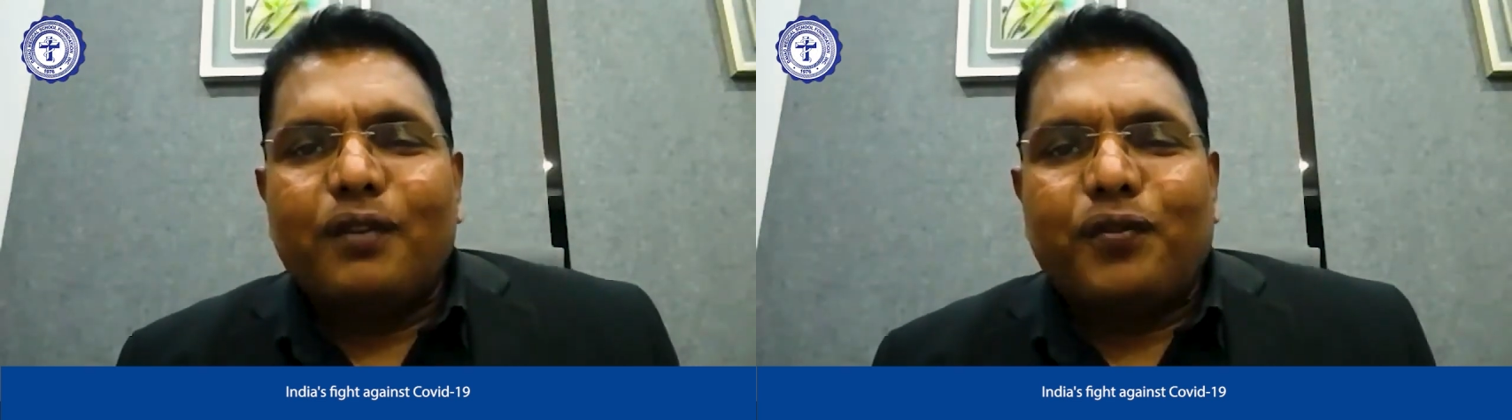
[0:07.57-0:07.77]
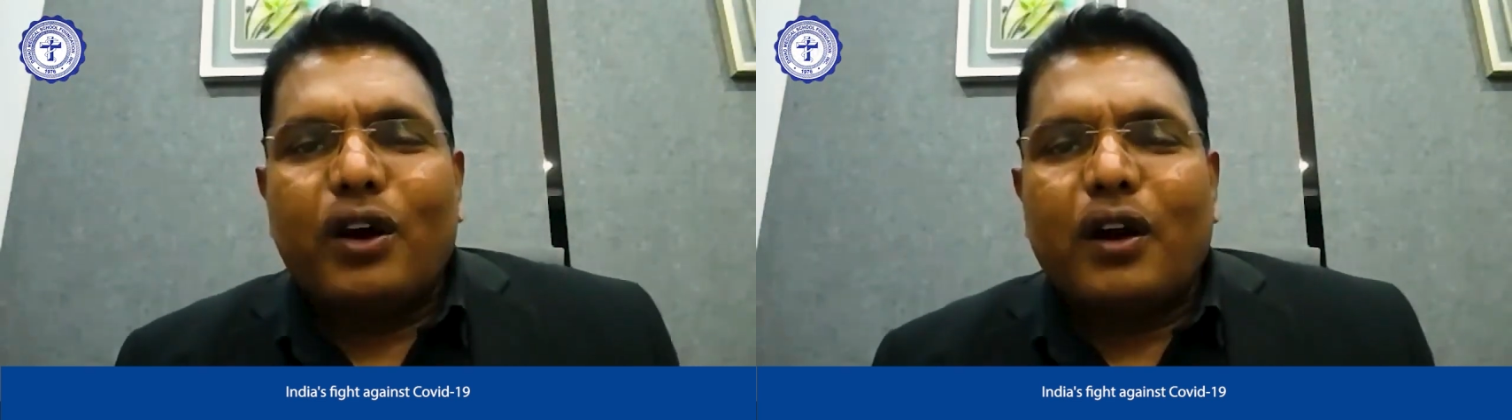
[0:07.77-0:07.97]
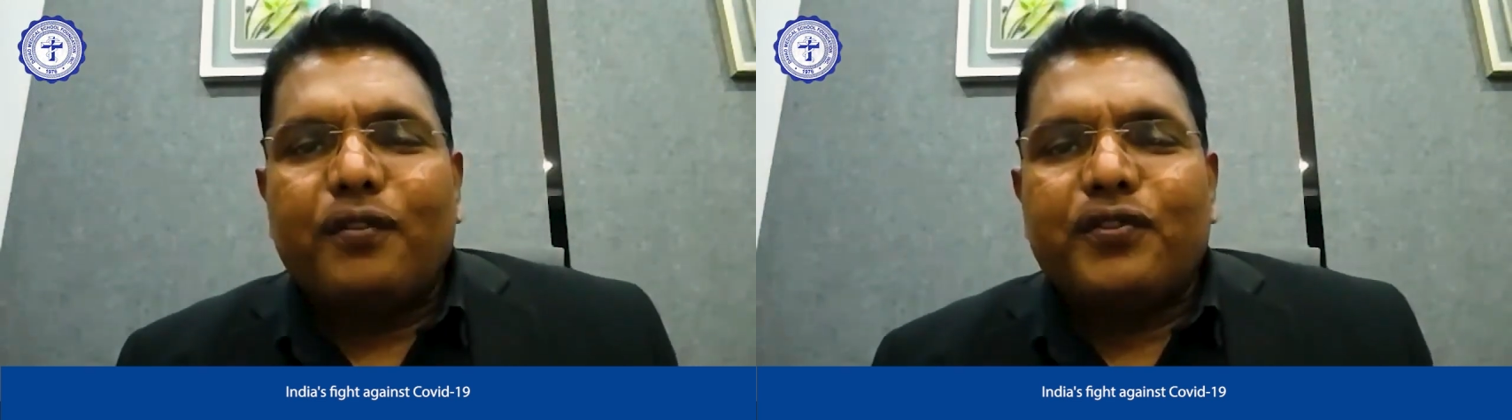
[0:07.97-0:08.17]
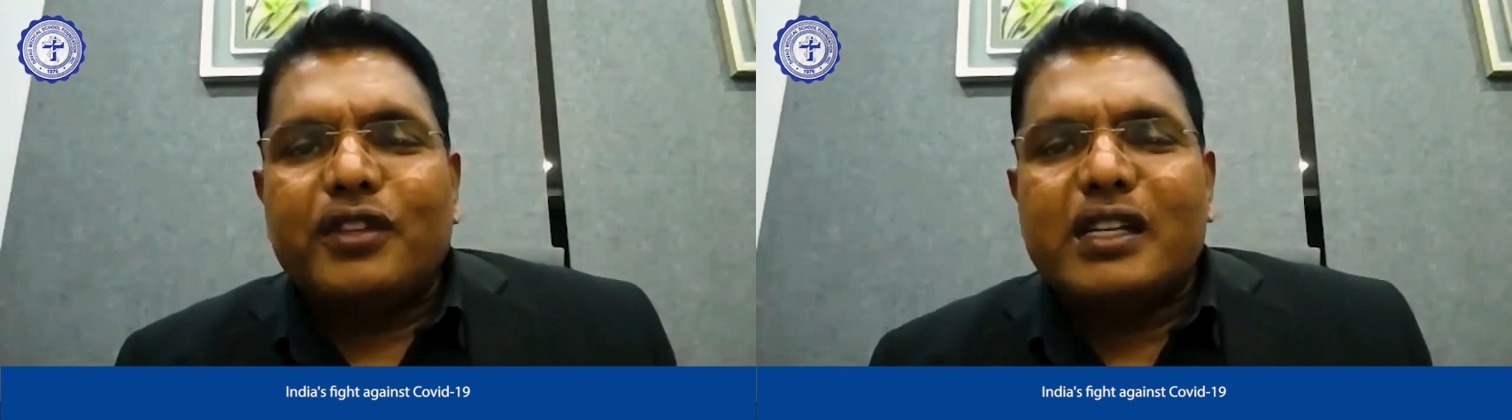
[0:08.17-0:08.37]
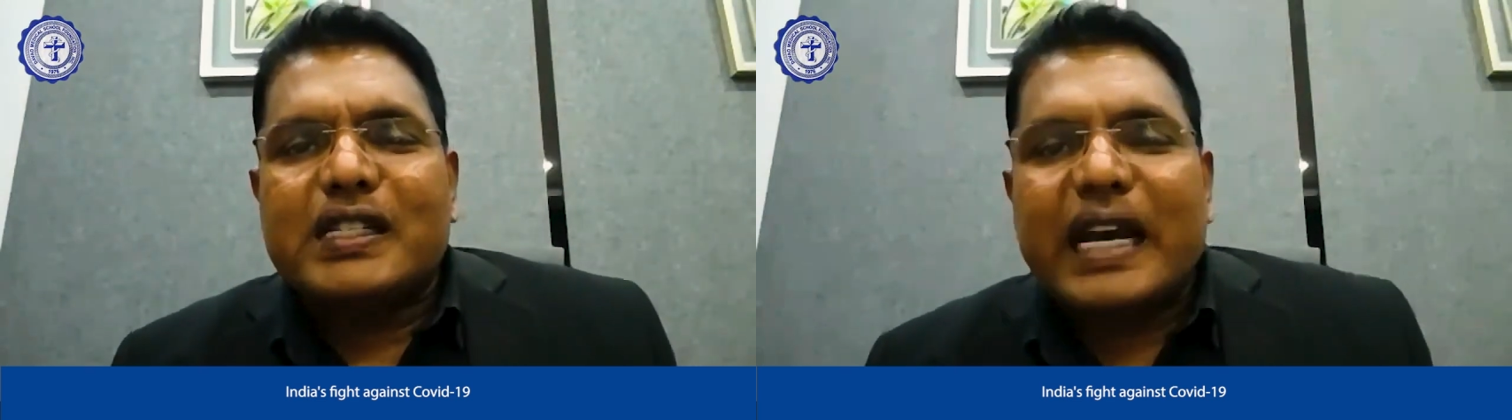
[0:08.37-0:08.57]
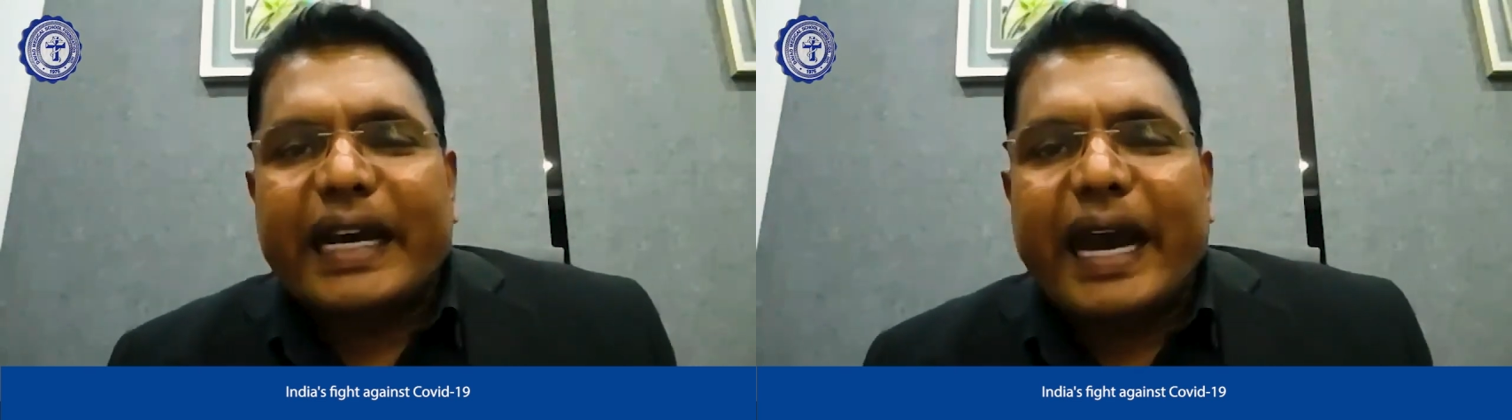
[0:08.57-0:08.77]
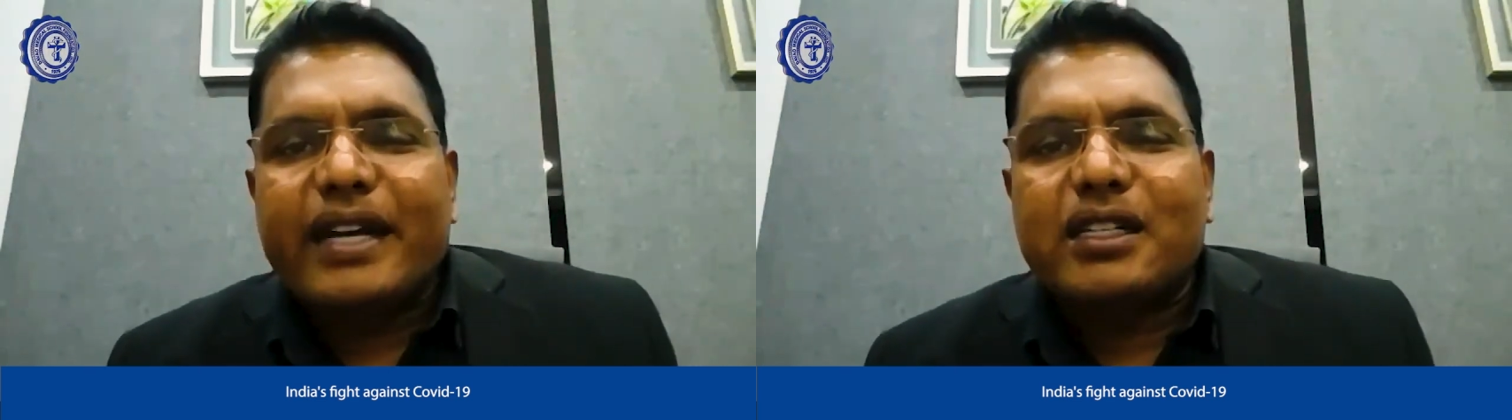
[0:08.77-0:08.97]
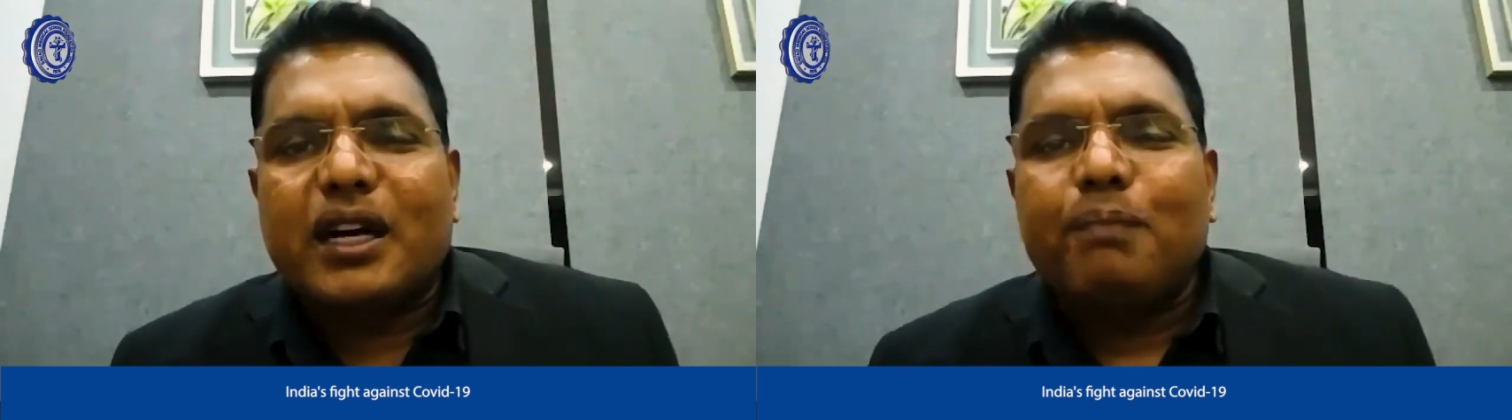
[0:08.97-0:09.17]
fall of the
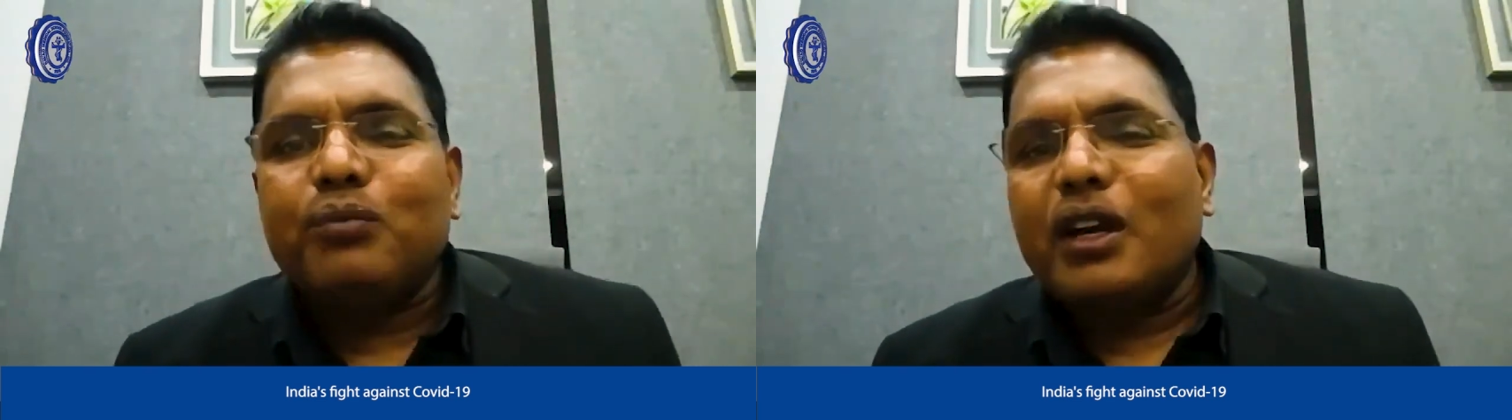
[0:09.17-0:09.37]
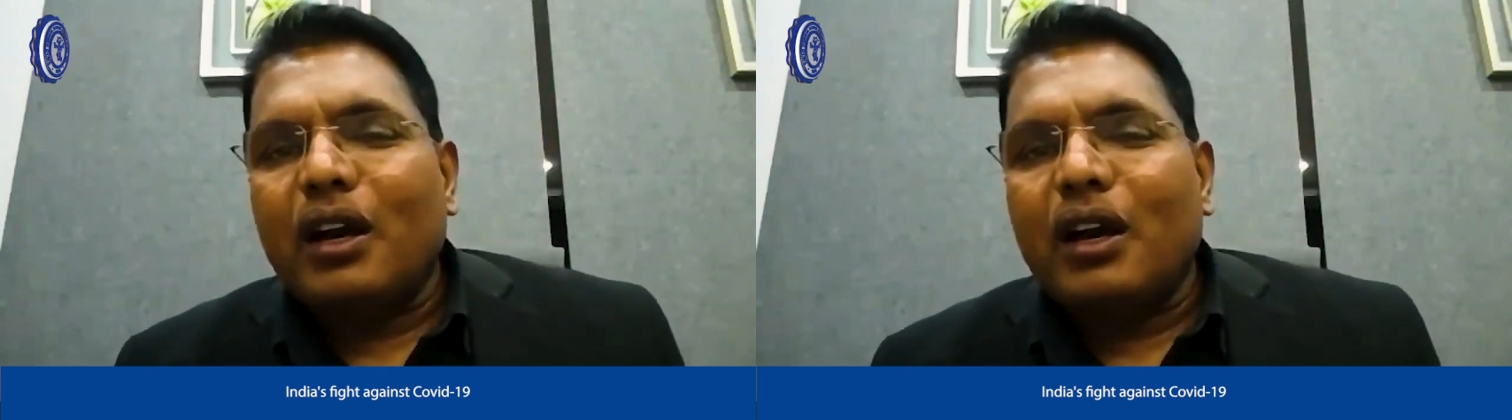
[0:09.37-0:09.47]
second, uh,